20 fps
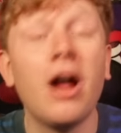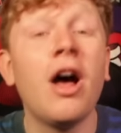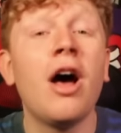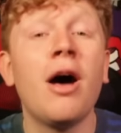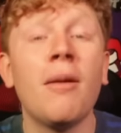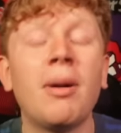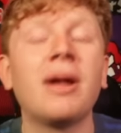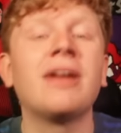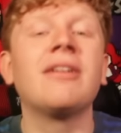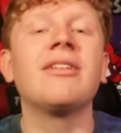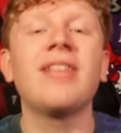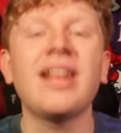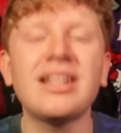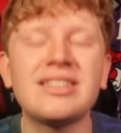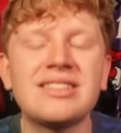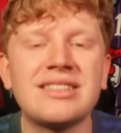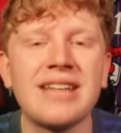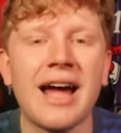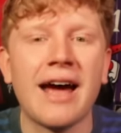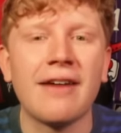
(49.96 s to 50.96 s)
But
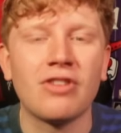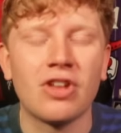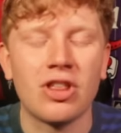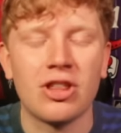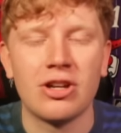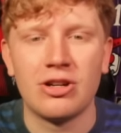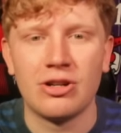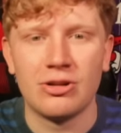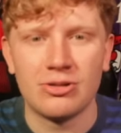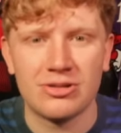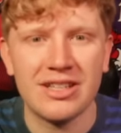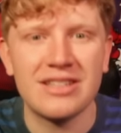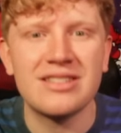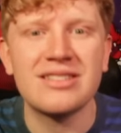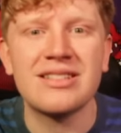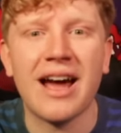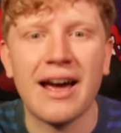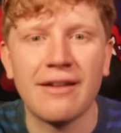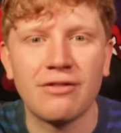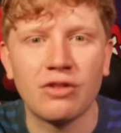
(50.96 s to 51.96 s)
let's dive into the news. Let's
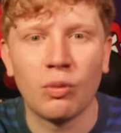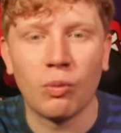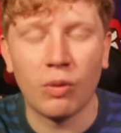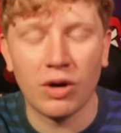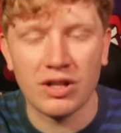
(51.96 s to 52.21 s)
dive into what's